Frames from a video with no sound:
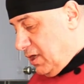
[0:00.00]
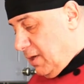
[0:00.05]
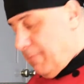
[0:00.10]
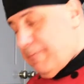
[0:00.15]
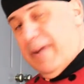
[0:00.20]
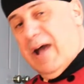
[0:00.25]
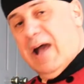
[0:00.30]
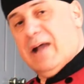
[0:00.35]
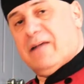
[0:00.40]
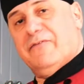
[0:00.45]

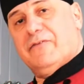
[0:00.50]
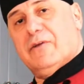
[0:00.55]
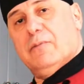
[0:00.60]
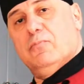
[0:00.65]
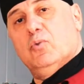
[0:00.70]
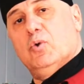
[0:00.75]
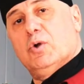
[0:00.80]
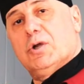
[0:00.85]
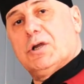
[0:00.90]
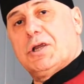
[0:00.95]
back
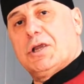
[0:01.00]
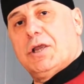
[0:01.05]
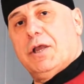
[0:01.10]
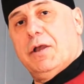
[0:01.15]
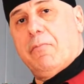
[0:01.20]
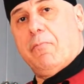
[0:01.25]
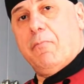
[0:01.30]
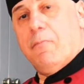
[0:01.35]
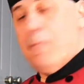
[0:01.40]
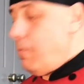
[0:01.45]
from work,
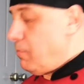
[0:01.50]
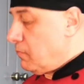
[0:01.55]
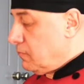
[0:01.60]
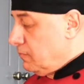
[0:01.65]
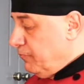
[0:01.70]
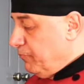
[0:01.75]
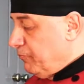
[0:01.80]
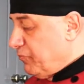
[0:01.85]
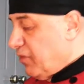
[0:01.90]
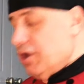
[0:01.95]

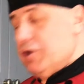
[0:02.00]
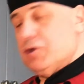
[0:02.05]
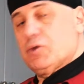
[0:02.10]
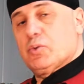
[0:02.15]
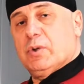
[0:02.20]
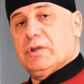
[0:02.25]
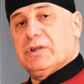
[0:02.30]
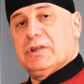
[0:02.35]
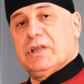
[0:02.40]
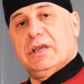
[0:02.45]
each
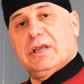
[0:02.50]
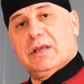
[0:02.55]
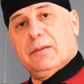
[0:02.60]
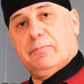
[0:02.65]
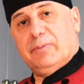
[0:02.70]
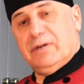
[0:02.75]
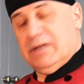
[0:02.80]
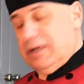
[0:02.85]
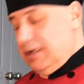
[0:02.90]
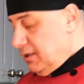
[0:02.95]
one take a
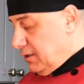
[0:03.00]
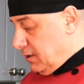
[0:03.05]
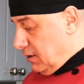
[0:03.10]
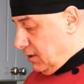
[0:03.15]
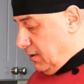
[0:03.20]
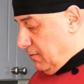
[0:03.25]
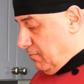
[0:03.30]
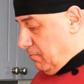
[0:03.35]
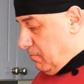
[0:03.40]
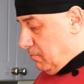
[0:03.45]

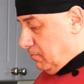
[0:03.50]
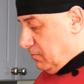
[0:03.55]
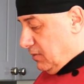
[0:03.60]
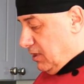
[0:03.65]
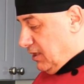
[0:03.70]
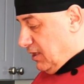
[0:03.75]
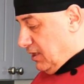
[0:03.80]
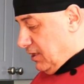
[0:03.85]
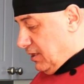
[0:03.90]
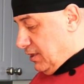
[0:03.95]
plate
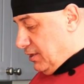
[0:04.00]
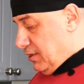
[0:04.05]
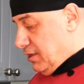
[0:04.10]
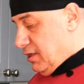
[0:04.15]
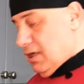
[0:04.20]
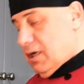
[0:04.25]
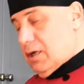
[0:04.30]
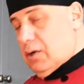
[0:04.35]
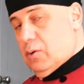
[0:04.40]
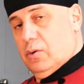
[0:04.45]
and
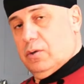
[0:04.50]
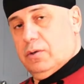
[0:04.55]
dig